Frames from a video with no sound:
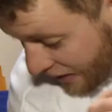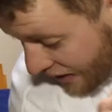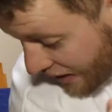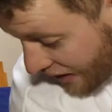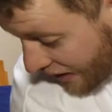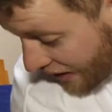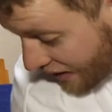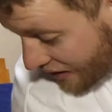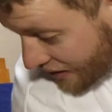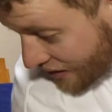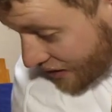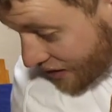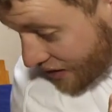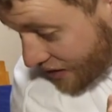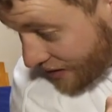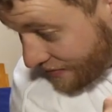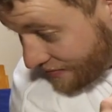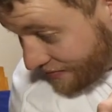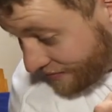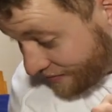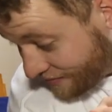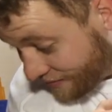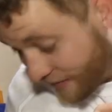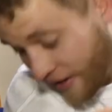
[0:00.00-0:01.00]
because
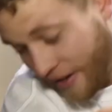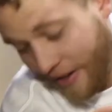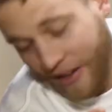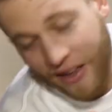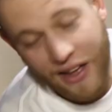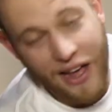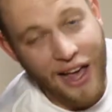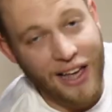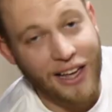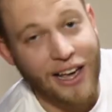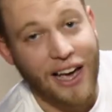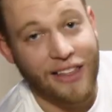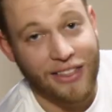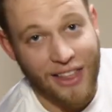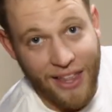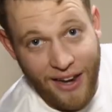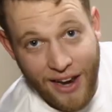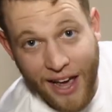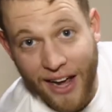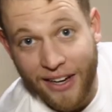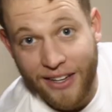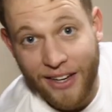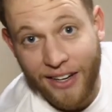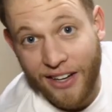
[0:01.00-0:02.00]
I got that
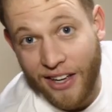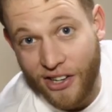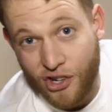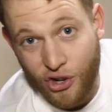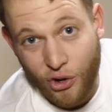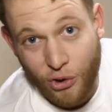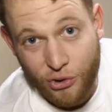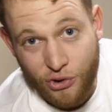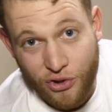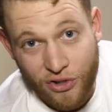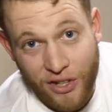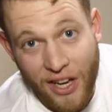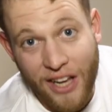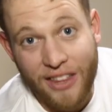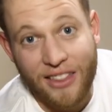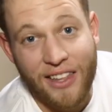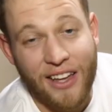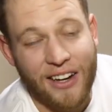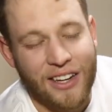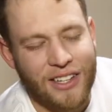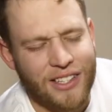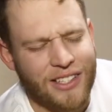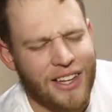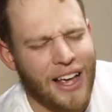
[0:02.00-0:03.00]
19-inch ultralight
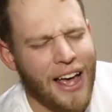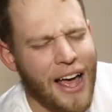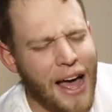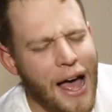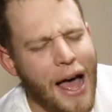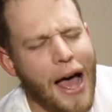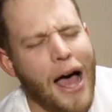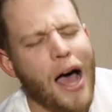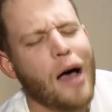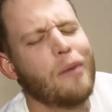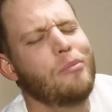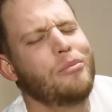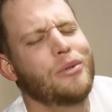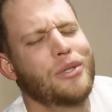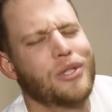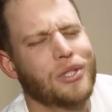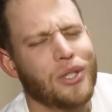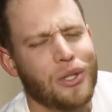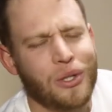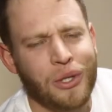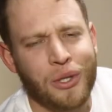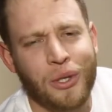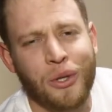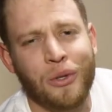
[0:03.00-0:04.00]
that is
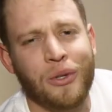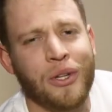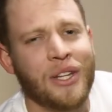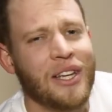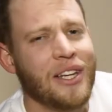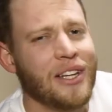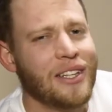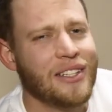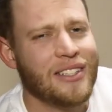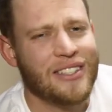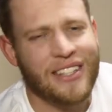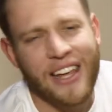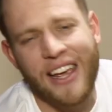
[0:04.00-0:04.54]
absolutely